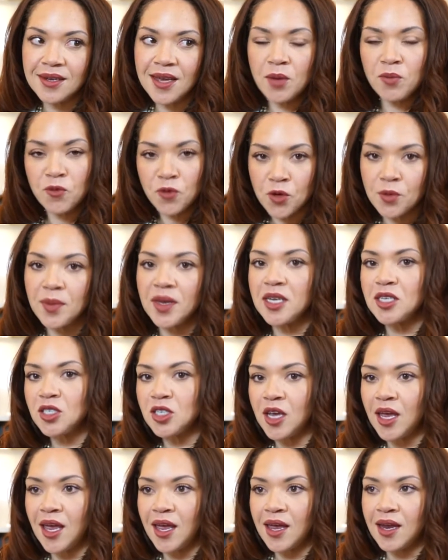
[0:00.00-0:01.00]

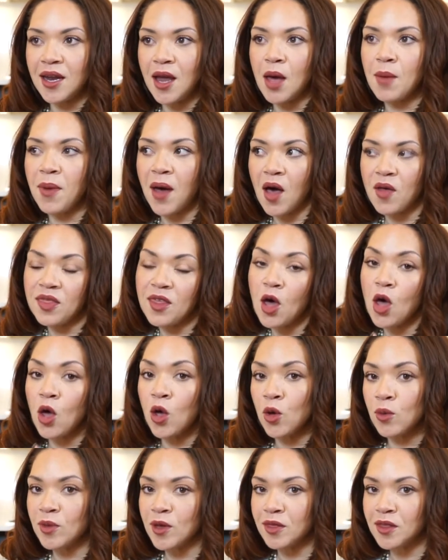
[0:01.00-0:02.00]
information about the
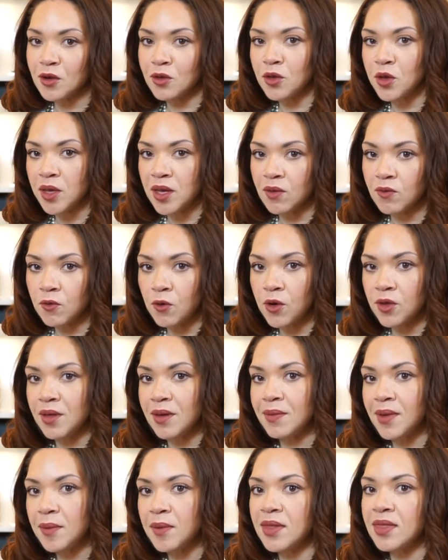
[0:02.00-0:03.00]
home that they're looking for
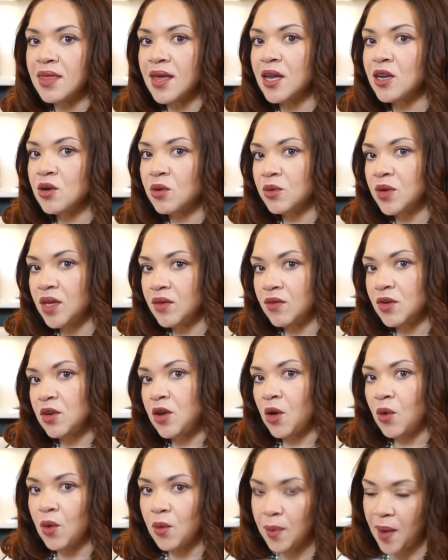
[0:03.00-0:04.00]
that maybe they don't even
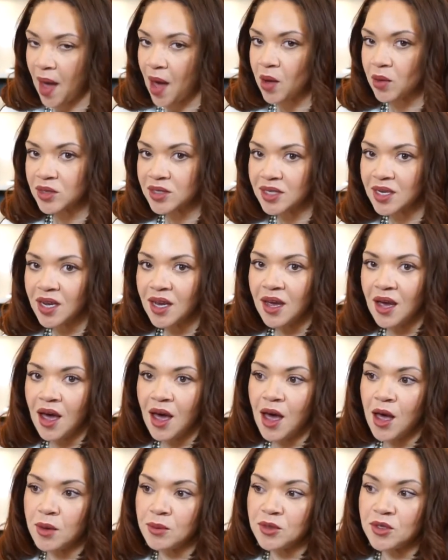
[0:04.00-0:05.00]
know about.
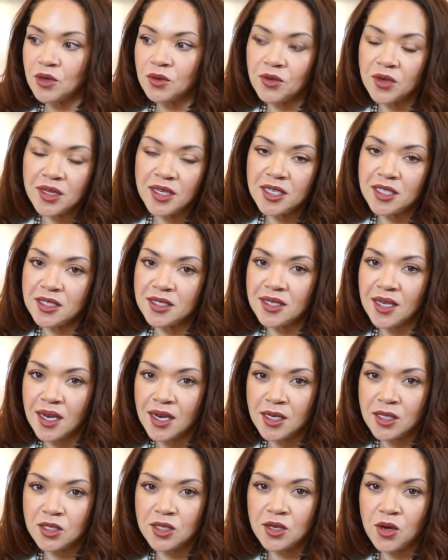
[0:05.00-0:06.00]
So really just
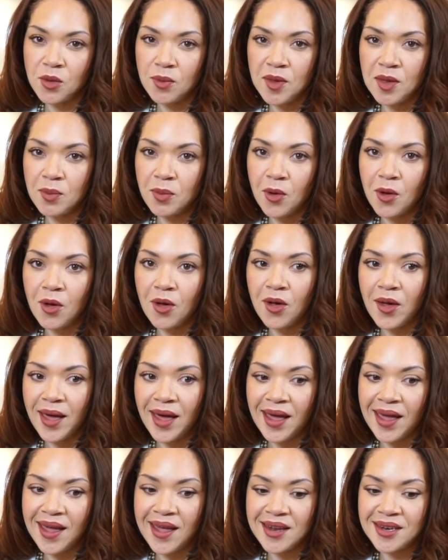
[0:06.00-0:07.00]
getting to know people
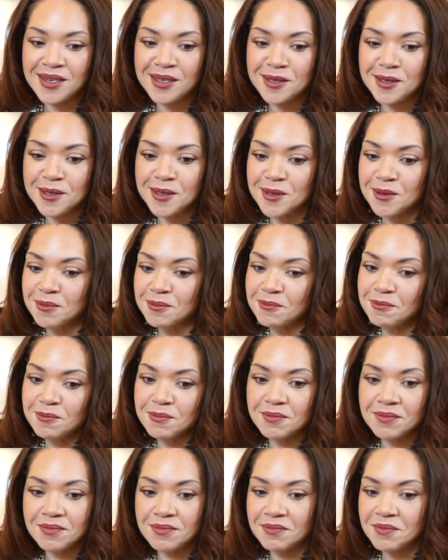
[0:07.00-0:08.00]
and
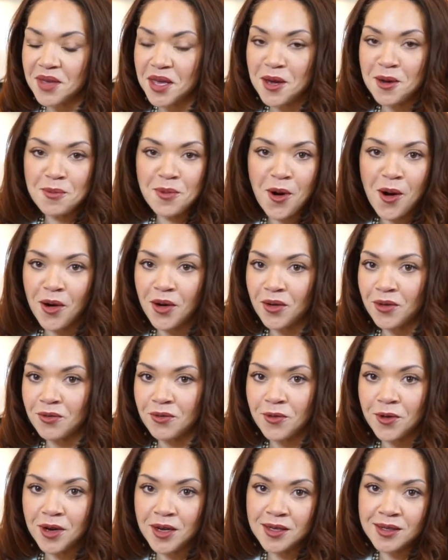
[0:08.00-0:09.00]
being a part
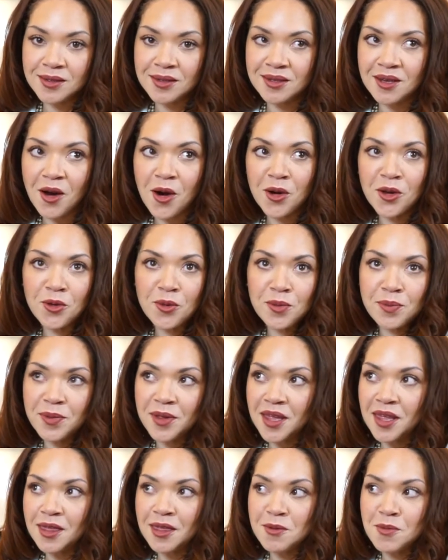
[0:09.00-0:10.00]
of what is
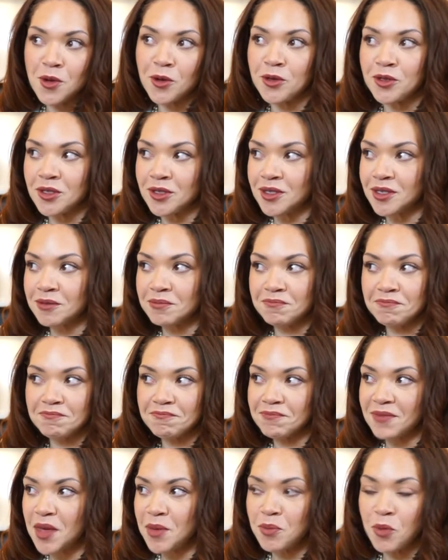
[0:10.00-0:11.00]
arguably the most
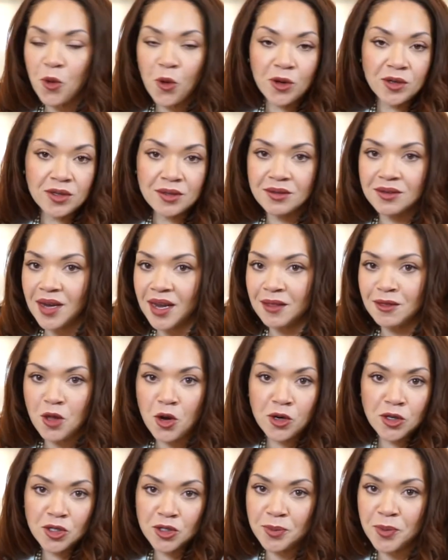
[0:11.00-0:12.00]
important and
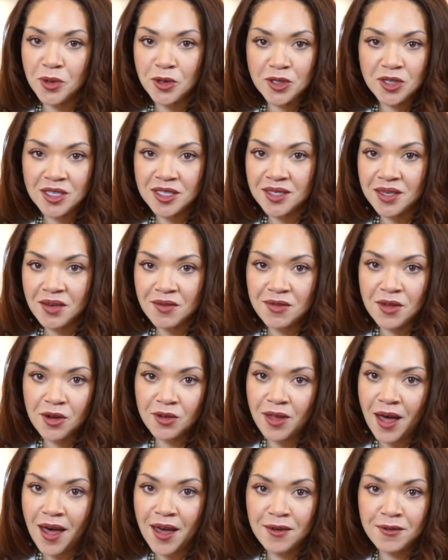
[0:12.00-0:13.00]
largest purchase of their
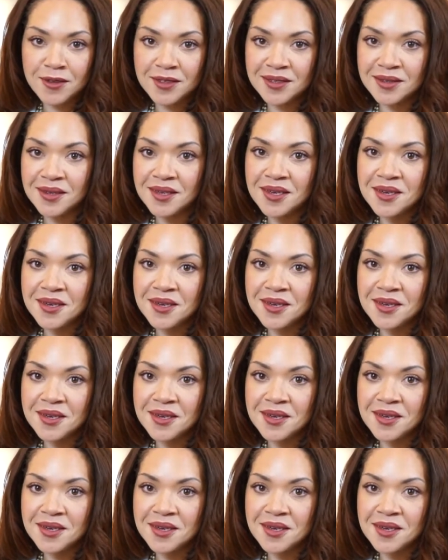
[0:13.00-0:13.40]
lives.